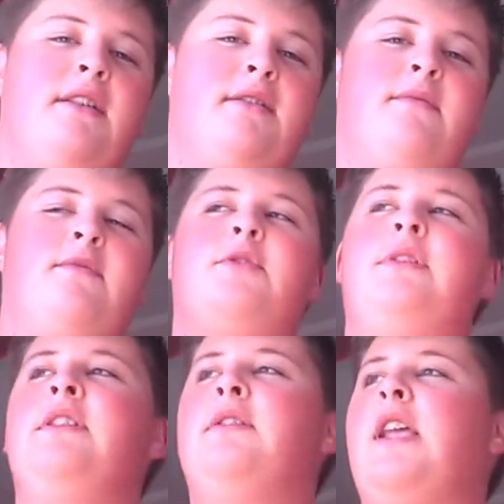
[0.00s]
doing
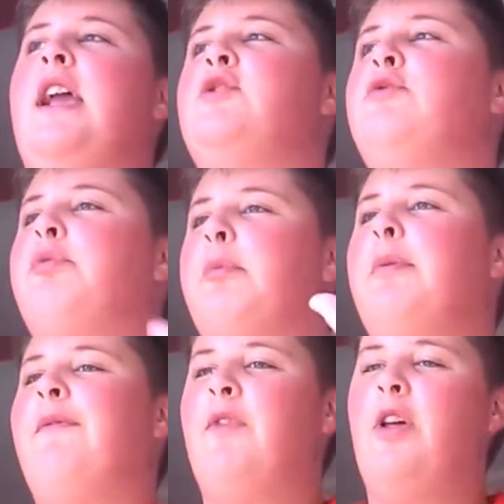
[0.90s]
actual proper
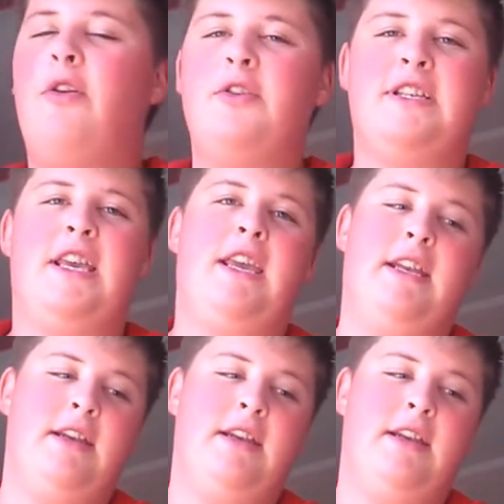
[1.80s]
vlogs again.